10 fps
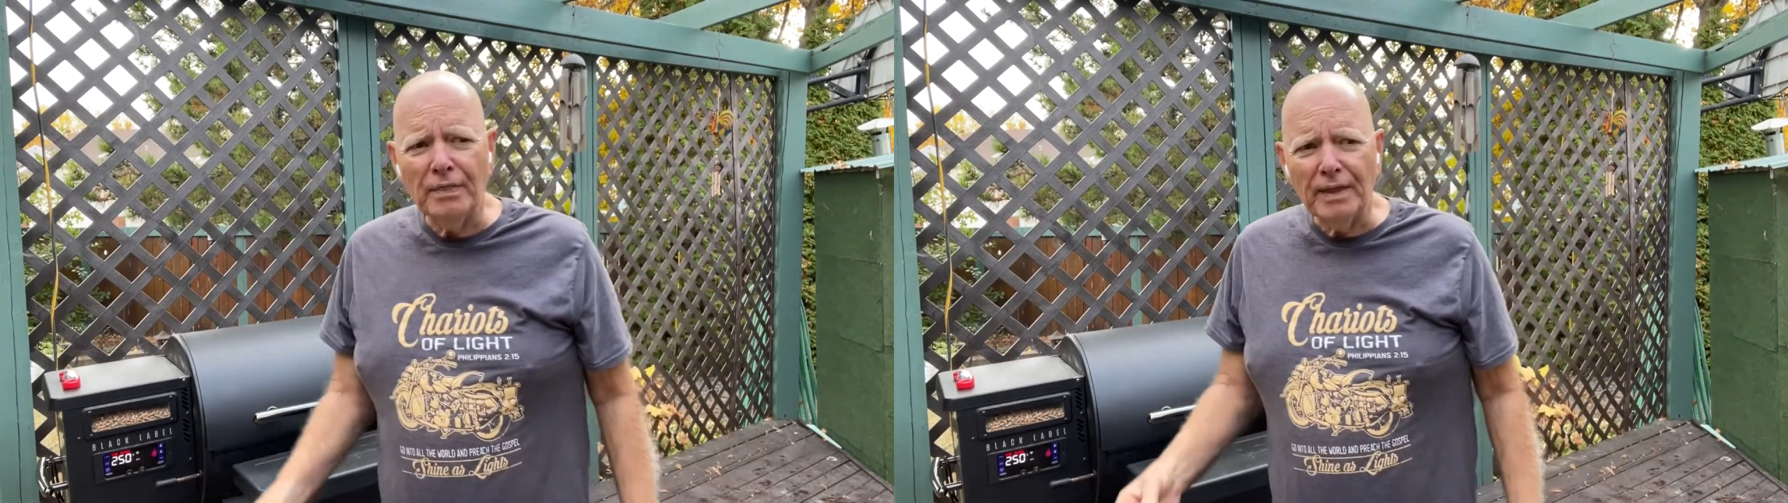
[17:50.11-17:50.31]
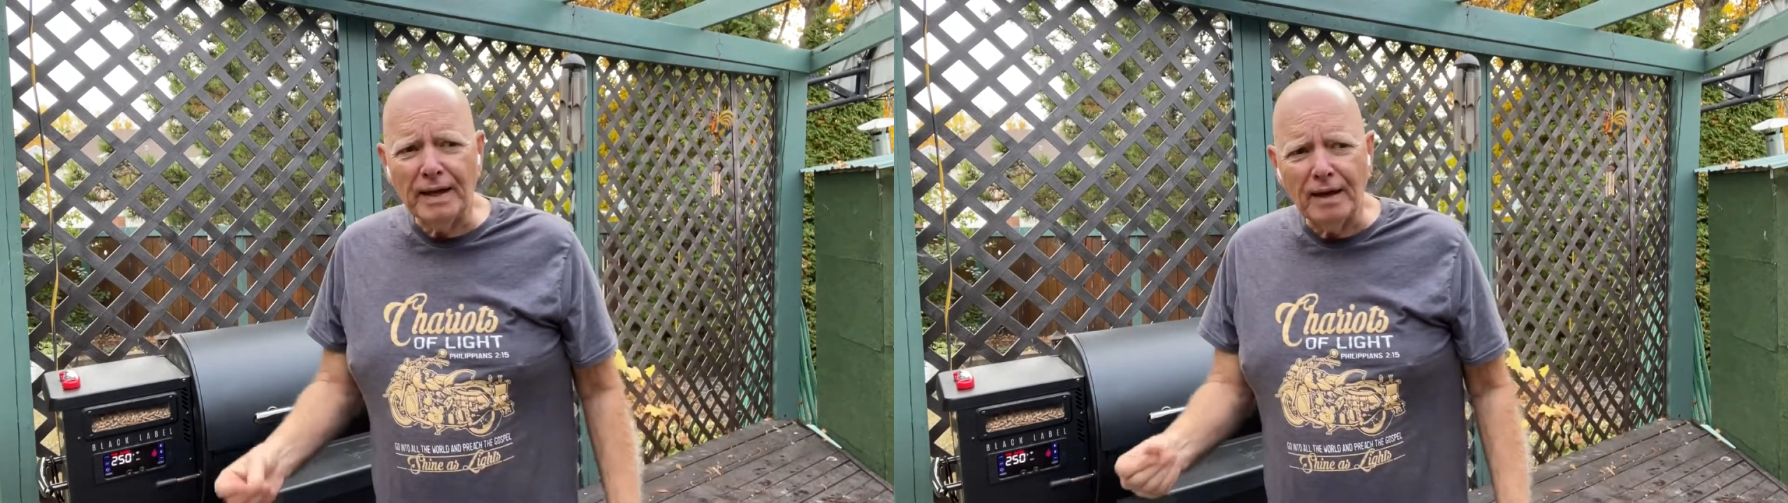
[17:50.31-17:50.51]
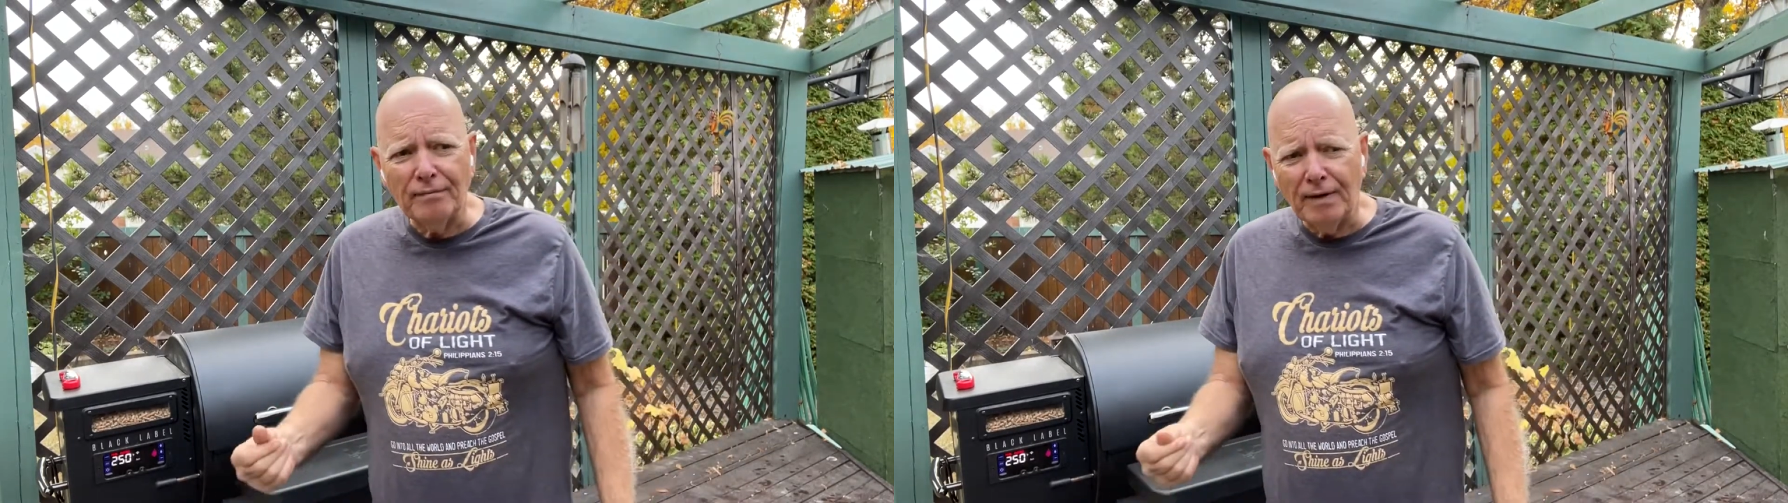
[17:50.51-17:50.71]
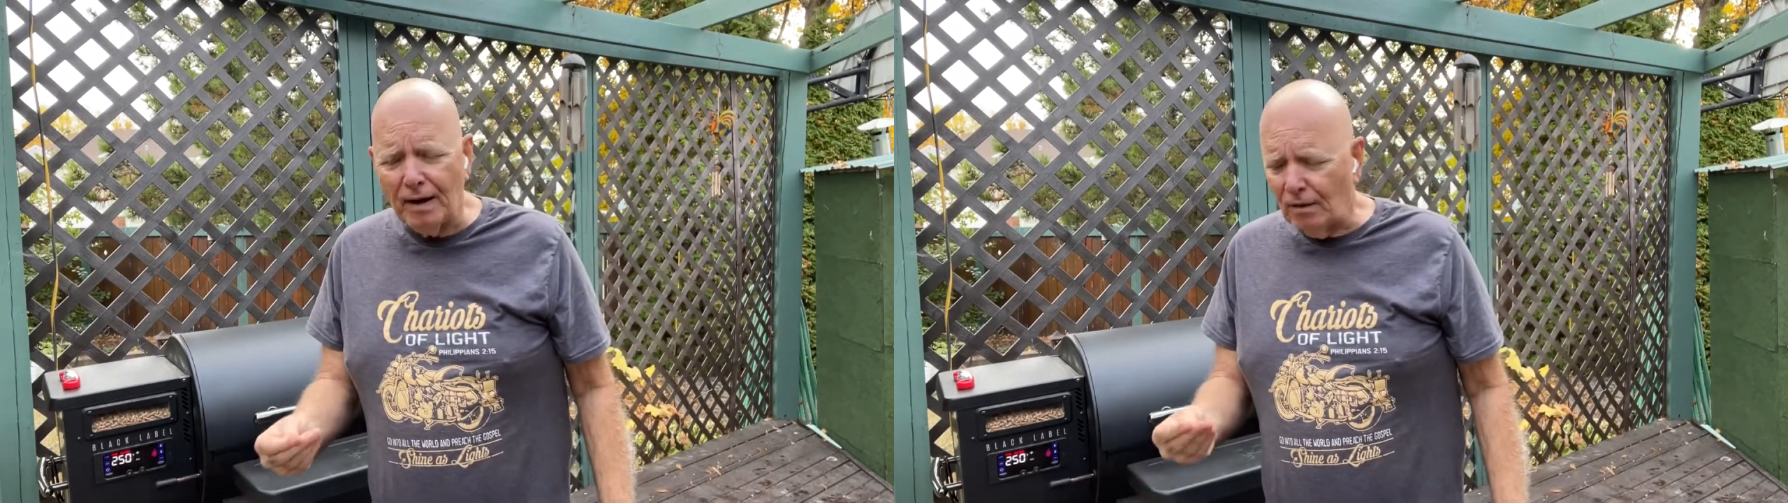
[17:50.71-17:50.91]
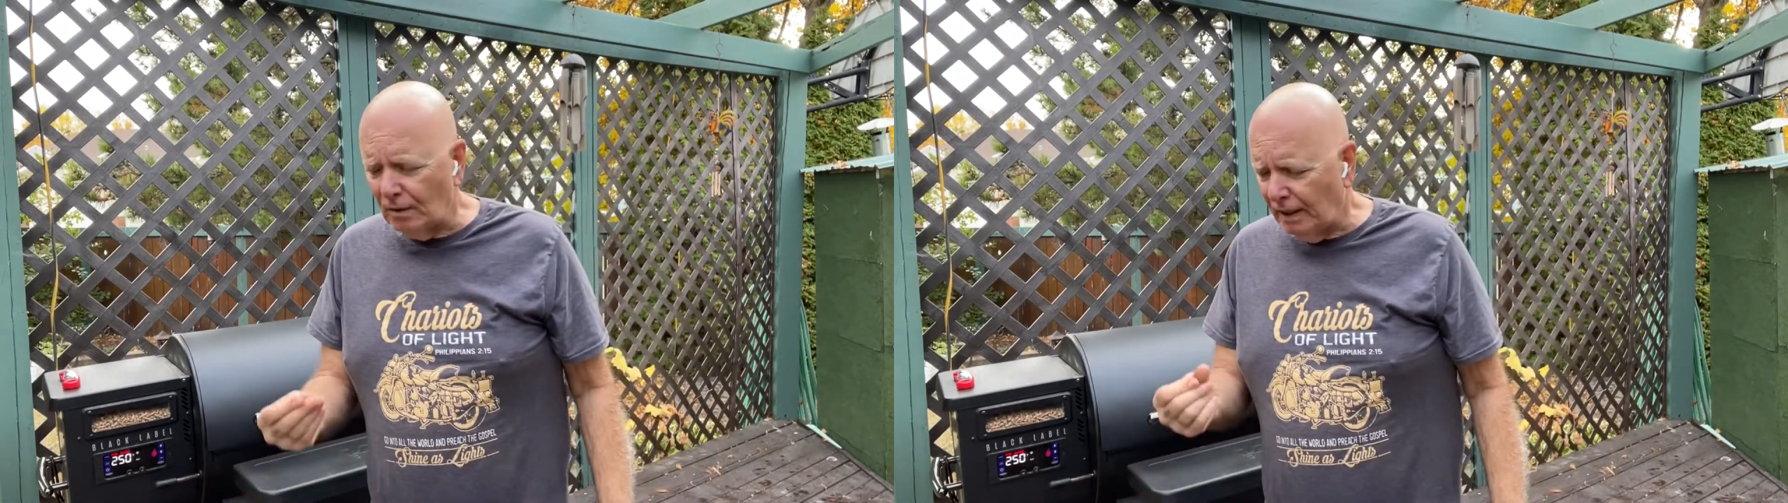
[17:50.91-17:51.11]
thing I found,